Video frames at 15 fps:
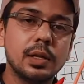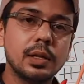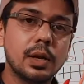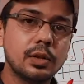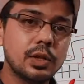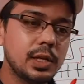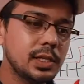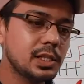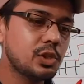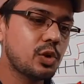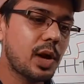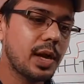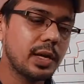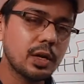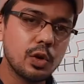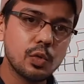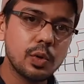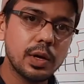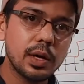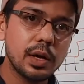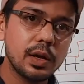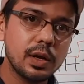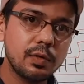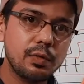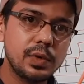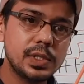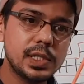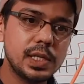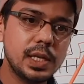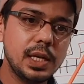Now this triangle over here,
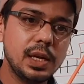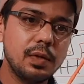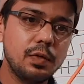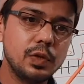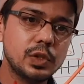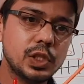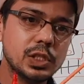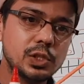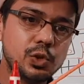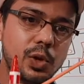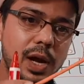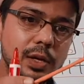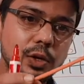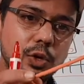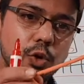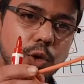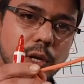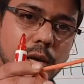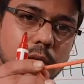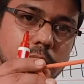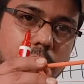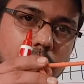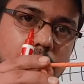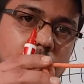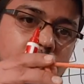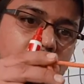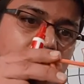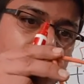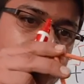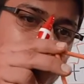if you just try to rotate
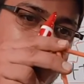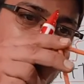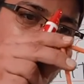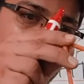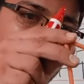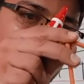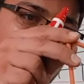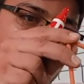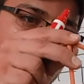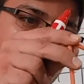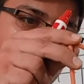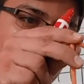it and see it from a